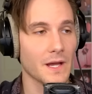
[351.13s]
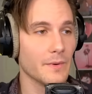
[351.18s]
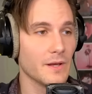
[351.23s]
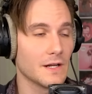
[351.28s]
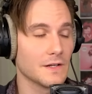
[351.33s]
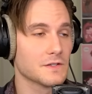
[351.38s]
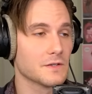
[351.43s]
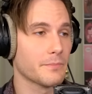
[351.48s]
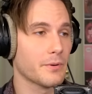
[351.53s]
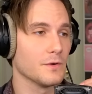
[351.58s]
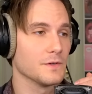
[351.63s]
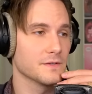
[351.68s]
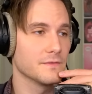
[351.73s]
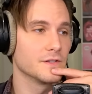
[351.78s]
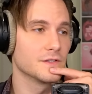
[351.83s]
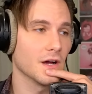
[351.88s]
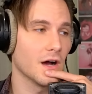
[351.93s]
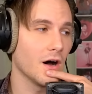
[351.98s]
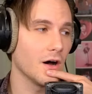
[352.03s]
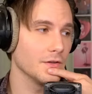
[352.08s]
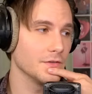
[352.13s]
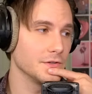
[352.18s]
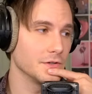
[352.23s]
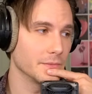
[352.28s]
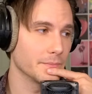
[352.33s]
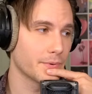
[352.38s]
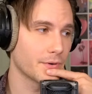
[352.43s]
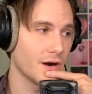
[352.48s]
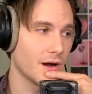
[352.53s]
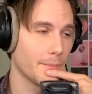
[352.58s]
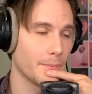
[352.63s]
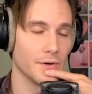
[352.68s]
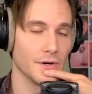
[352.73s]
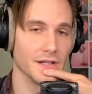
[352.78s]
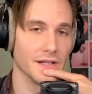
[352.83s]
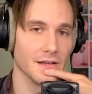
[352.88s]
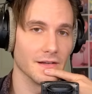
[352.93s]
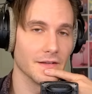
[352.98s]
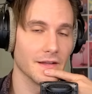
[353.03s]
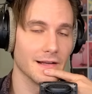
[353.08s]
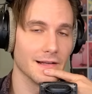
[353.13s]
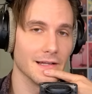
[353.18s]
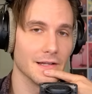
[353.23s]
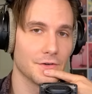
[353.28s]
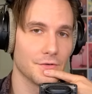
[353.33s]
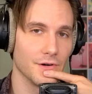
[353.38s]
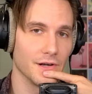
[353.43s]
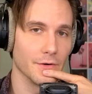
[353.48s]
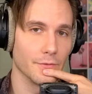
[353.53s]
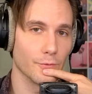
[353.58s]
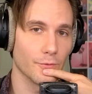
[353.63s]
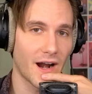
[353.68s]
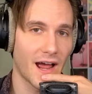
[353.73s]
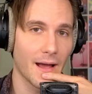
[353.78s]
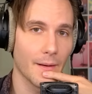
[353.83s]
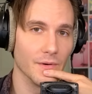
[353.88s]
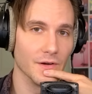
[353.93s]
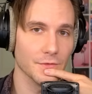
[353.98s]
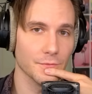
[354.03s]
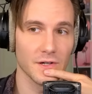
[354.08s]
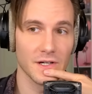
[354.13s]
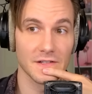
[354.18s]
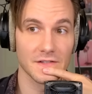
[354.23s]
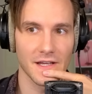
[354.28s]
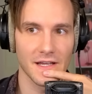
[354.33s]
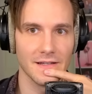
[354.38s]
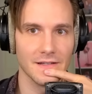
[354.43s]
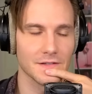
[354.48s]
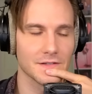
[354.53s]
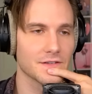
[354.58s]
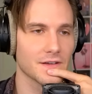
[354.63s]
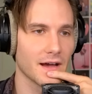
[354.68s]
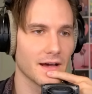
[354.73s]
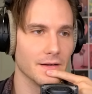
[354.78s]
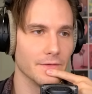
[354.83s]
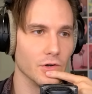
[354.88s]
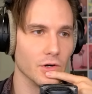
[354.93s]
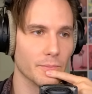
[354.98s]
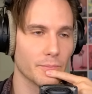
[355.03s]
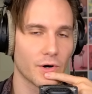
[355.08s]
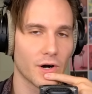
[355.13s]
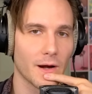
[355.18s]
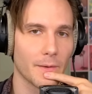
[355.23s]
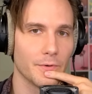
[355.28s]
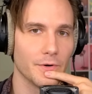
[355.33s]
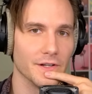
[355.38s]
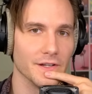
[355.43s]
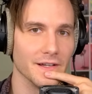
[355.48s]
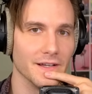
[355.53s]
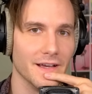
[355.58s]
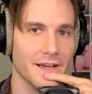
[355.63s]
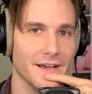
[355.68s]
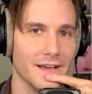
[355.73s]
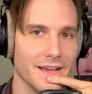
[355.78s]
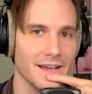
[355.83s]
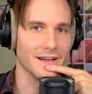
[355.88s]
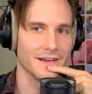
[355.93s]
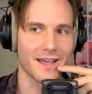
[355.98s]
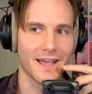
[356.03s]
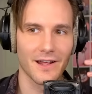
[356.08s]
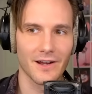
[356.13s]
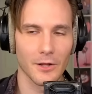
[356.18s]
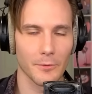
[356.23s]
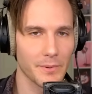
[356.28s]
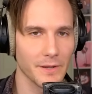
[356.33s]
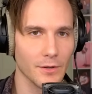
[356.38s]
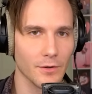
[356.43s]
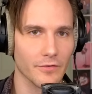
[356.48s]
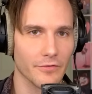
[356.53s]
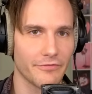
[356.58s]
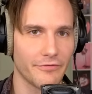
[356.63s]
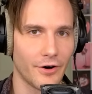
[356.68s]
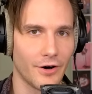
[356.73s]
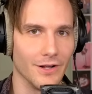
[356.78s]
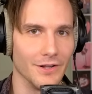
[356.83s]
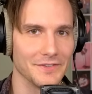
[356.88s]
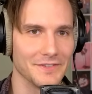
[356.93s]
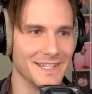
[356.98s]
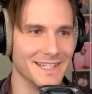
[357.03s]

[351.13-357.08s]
I mean, I suppose if it's on your property and they literally ram it when it's inside of your property, it cannot be your fault.